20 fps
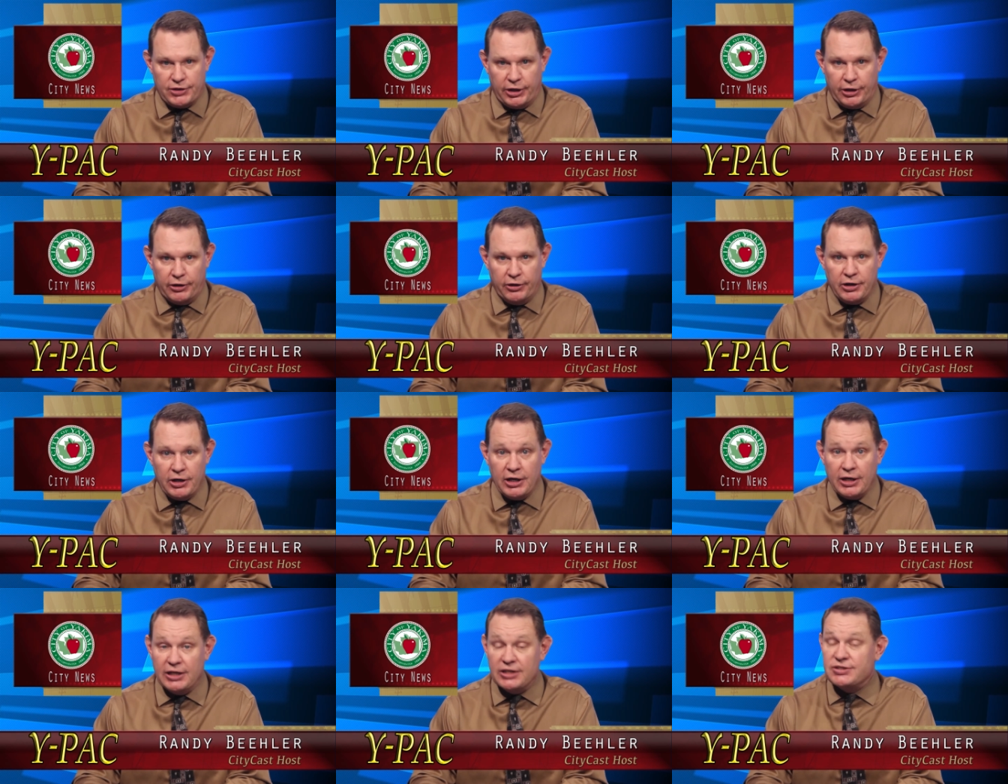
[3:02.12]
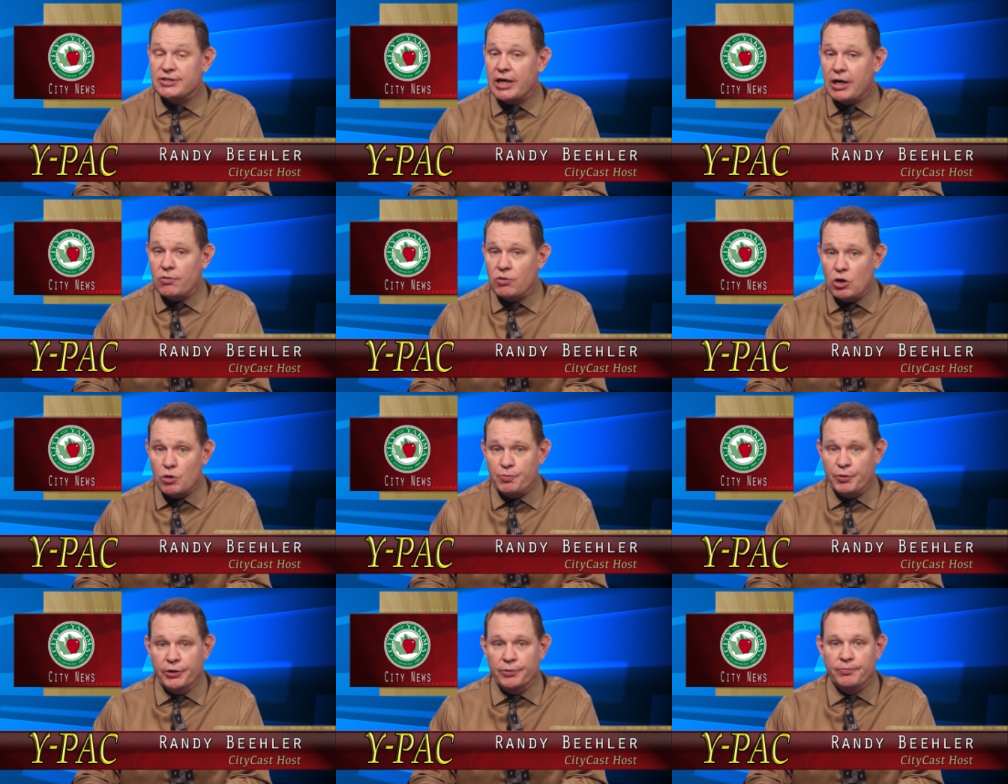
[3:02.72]
center is now
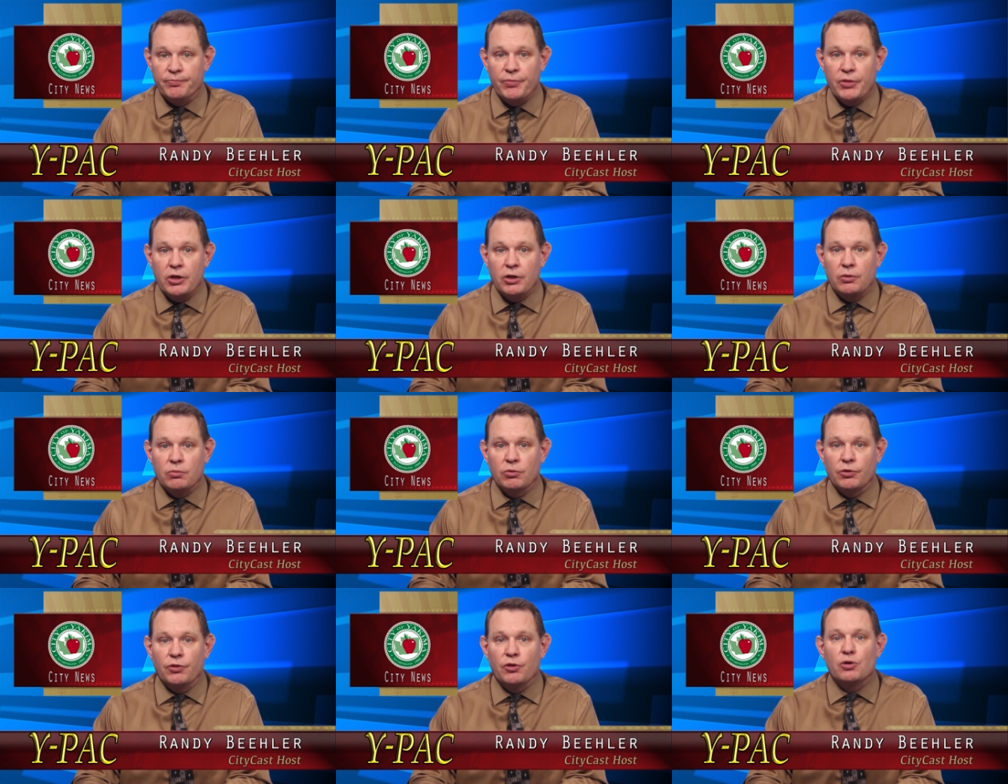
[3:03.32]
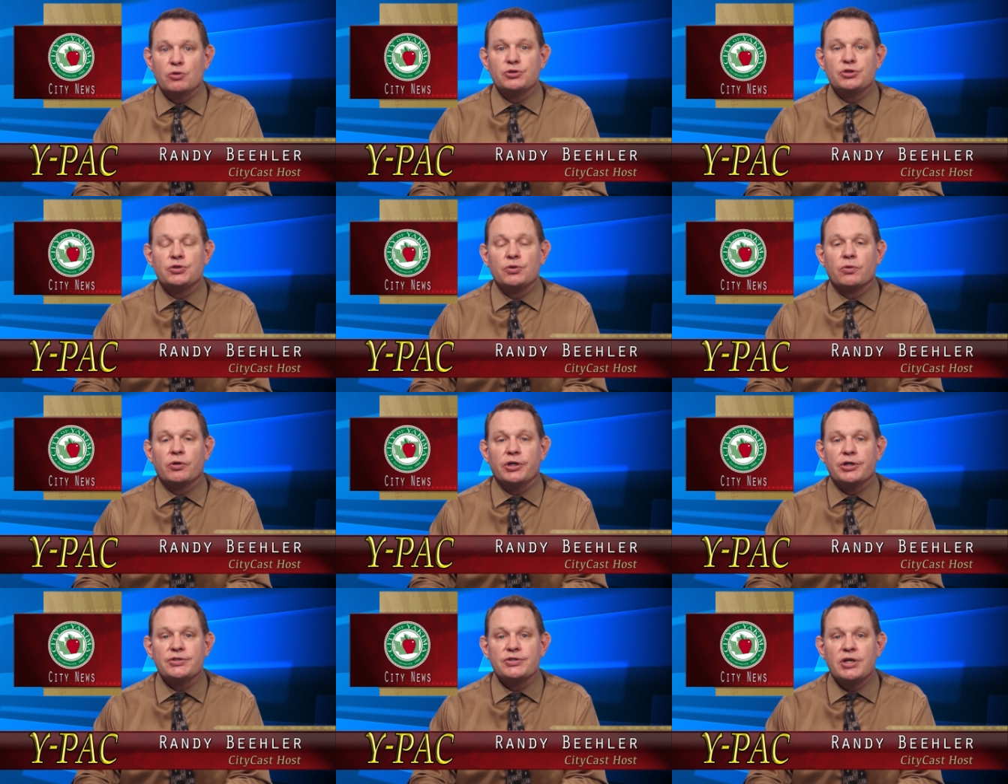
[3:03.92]
open. With those
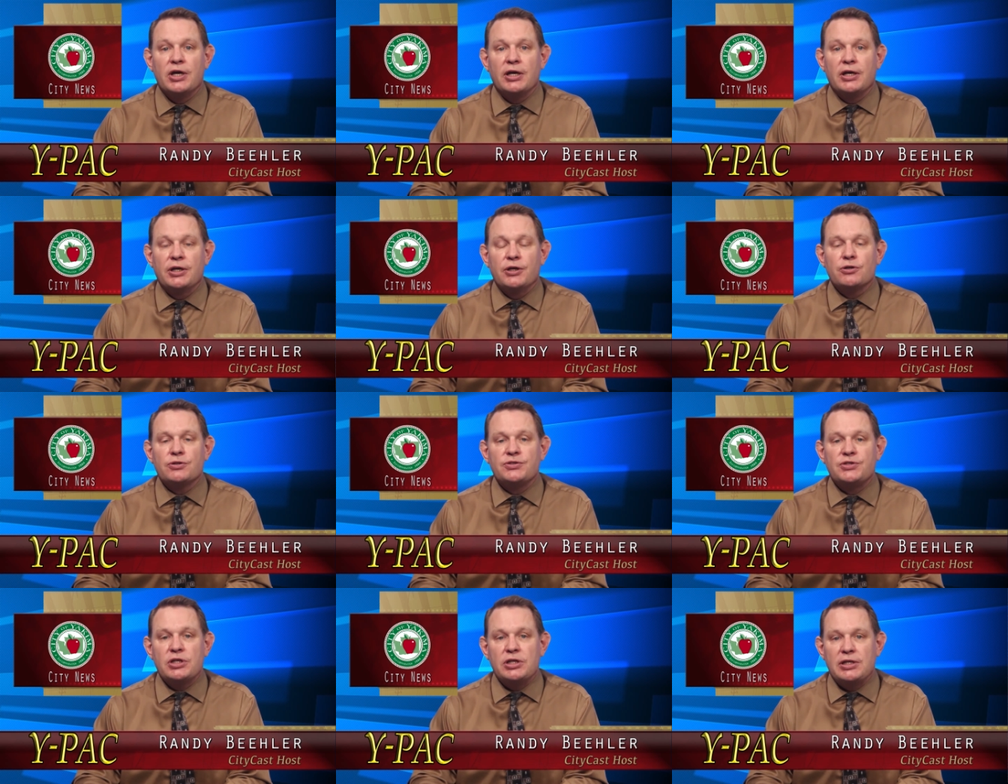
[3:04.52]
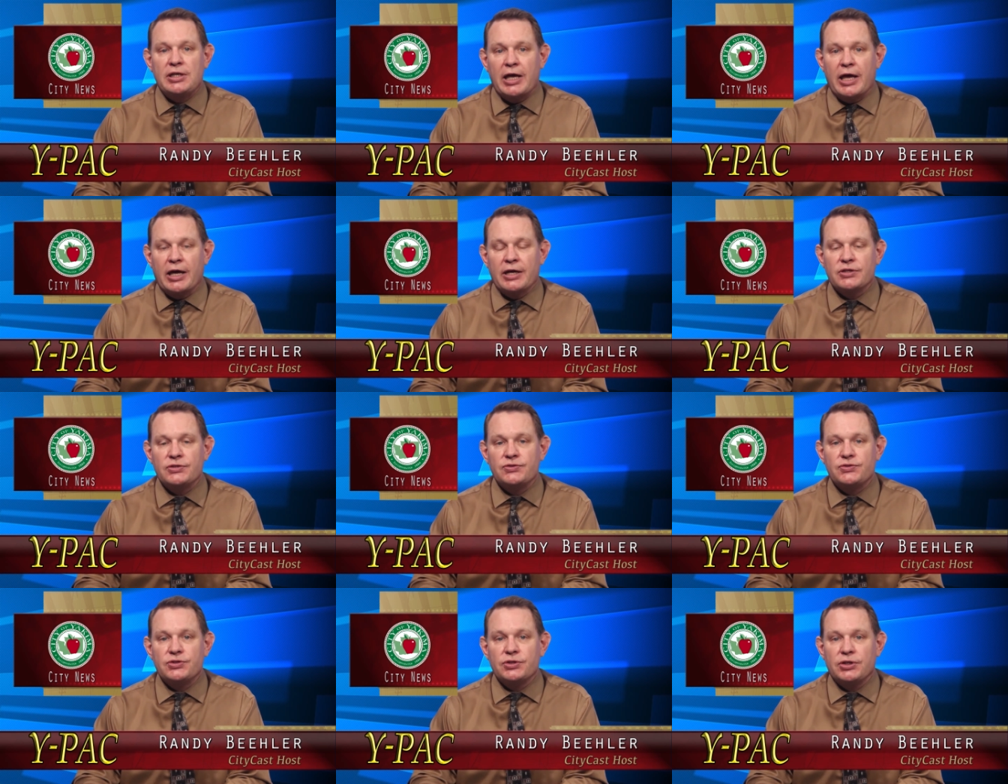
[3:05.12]
stories, here's
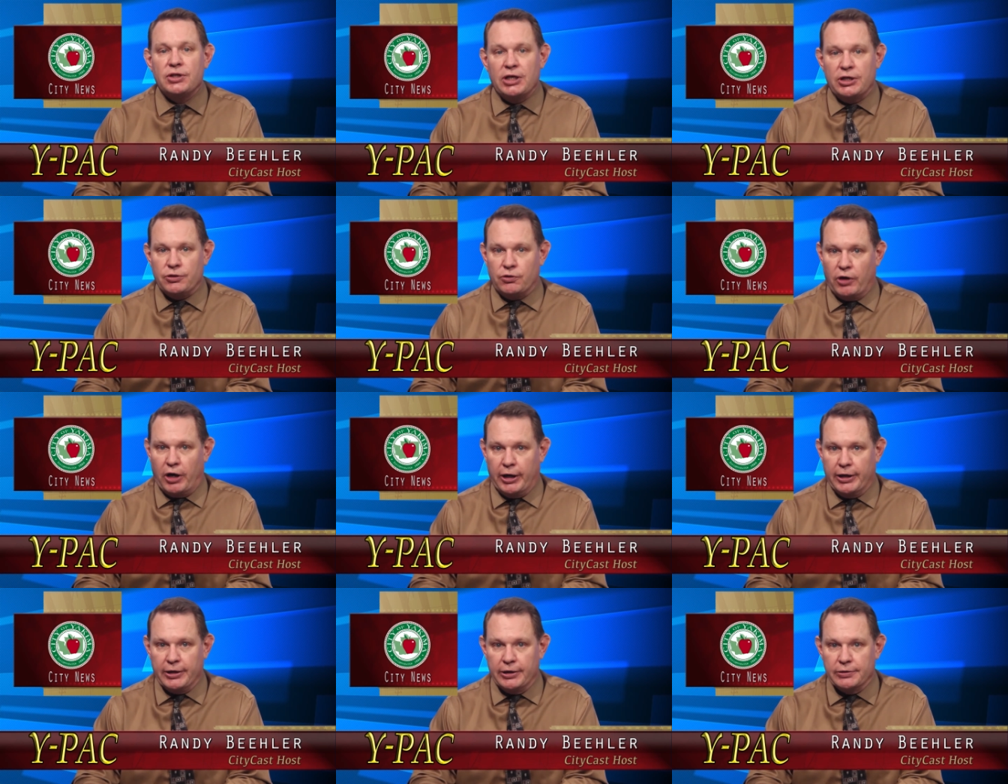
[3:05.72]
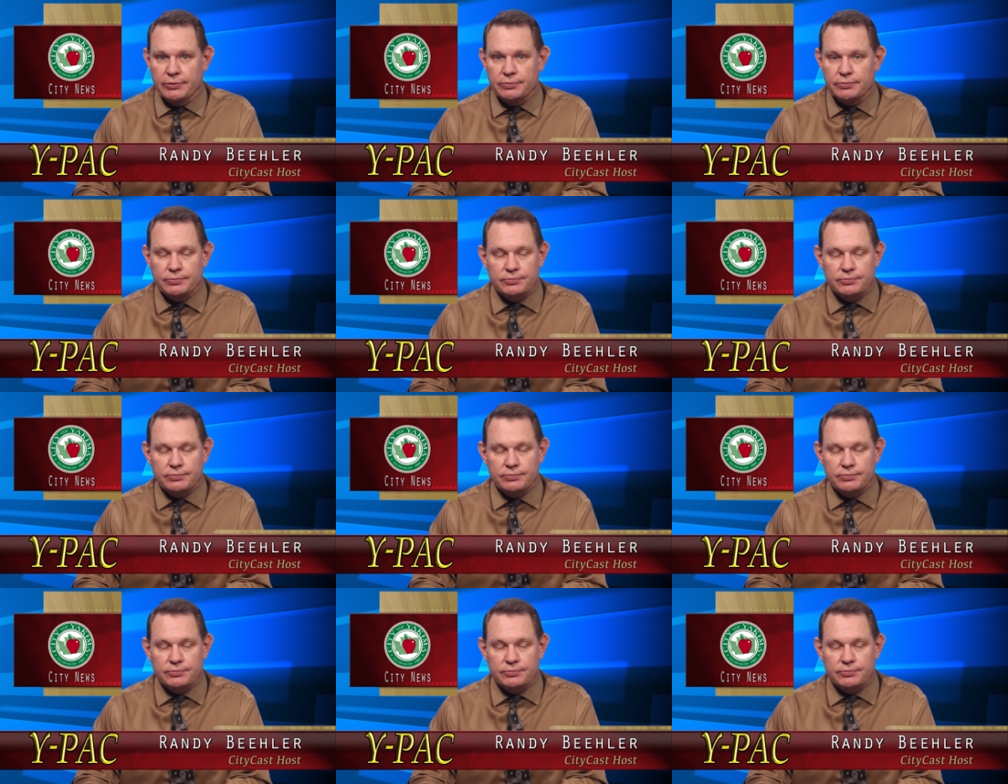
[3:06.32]
CityCast's Ken Crockett.